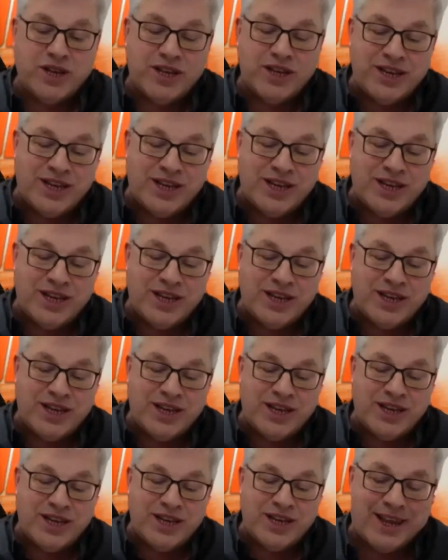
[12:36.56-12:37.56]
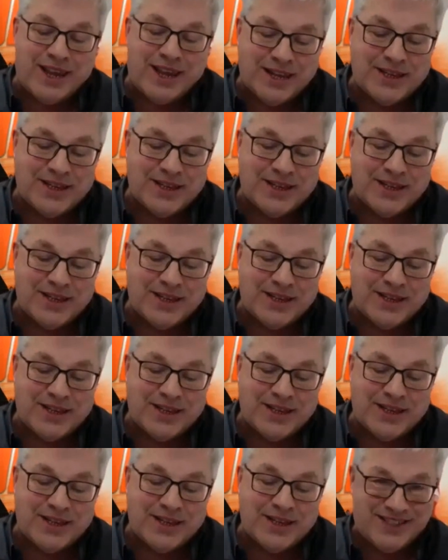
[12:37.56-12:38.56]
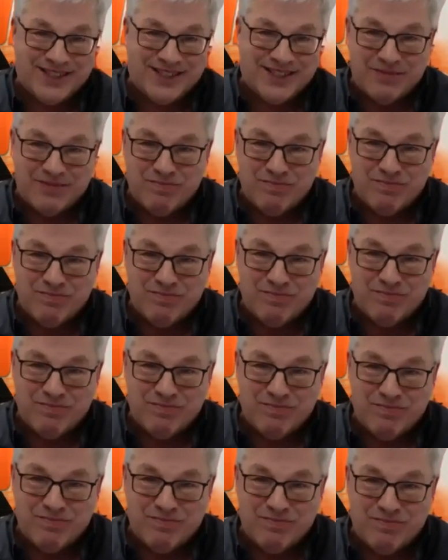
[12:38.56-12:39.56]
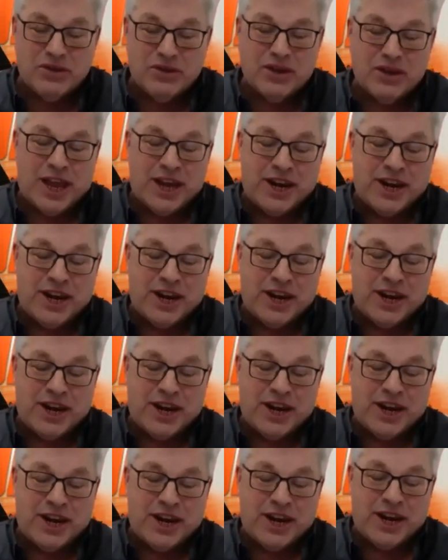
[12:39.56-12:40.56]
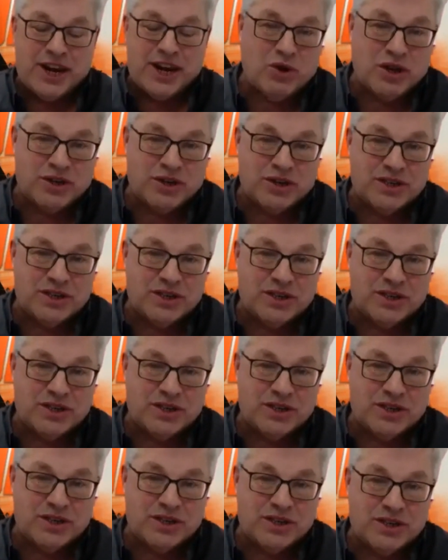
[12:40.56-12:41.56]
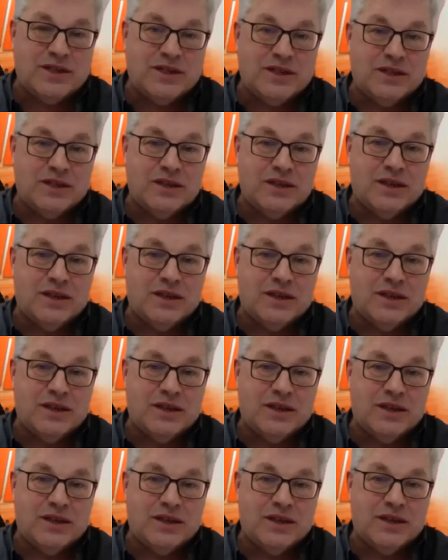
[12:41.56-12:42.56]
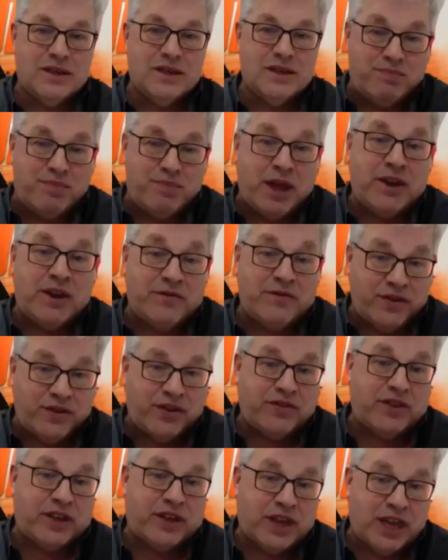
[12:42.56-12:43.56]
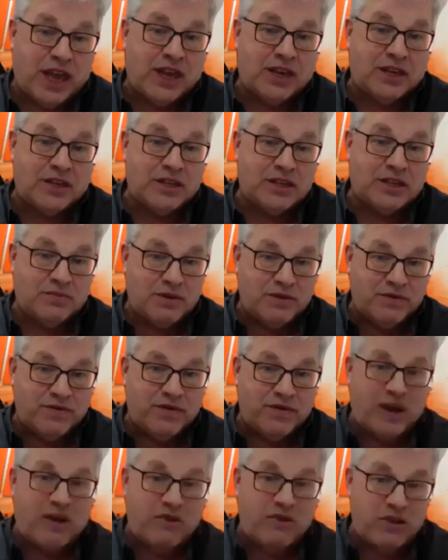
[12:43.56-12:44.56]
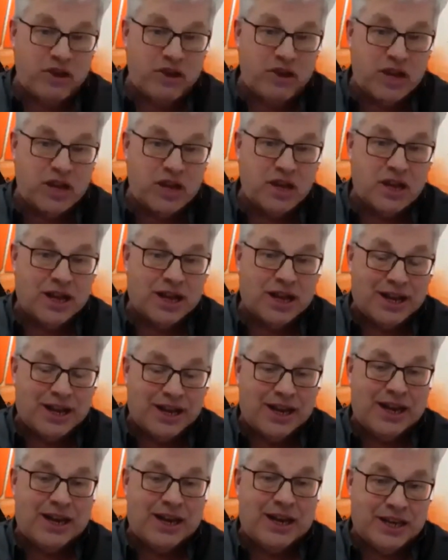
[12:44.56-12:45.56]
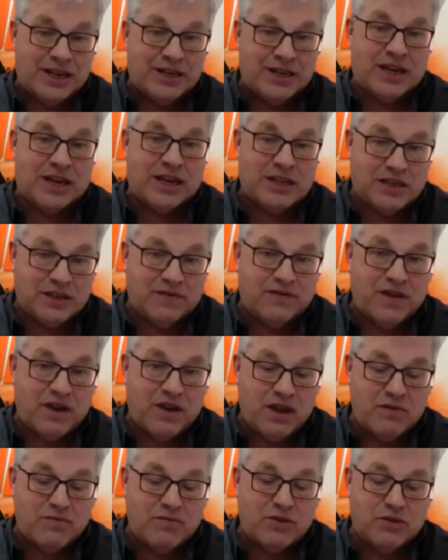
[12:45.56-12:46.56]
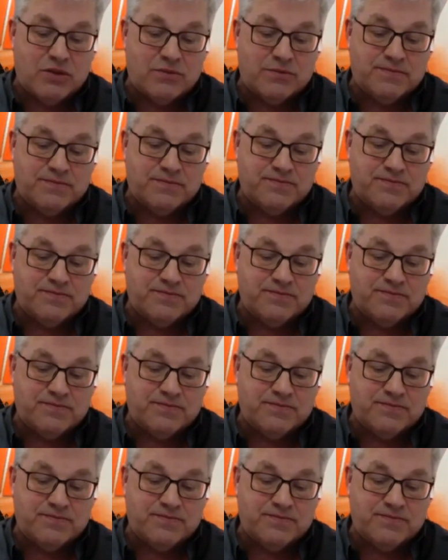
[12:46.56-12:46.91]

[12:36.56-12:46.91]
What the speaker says: So we need to get it to be simple and easy to understand, and for the benefits, again, to be very clearly identifiable.